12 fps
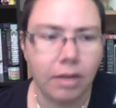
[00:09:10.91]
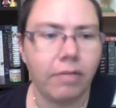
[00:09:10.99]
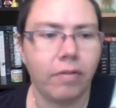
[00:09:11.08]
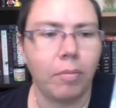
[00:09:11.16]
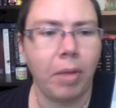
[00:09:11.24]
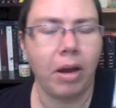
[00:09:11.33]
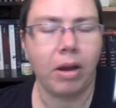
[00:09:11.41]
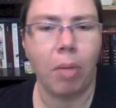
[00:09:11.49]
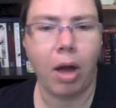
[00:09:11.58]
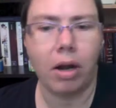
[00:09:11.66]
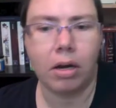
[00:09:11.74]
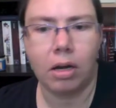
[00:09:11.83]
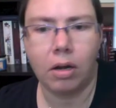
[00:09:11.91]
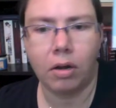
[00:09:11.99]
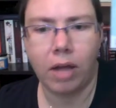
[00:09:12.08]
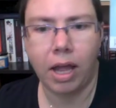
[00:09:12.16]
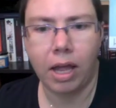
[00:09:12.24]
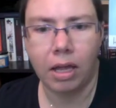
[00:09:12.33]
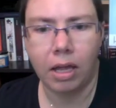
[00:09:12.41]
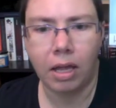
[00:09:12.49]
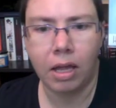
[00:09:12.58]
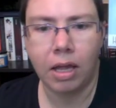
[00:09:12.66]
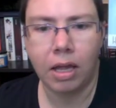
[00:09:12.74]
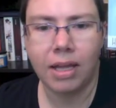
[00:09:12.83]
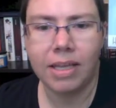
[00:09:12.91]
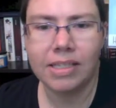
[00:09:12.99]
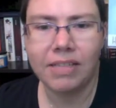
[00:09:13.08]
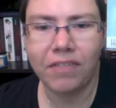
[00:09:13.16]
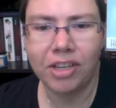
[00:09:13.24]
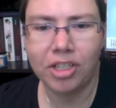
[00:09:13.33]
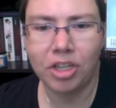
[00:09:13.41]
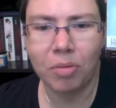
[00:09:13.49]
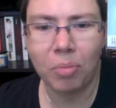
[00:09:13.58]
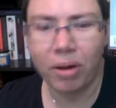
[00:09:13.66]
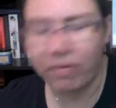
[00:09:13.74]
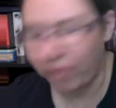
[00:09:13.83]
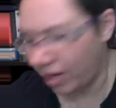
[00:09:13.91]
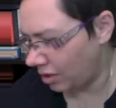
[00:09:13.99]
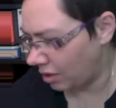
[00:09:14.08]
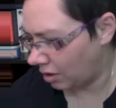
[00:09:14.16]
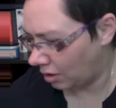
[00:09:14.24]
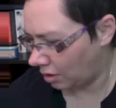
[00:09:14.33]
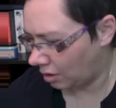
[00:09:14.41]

from Harry Potter. Okay, he's a fictional boyfriend?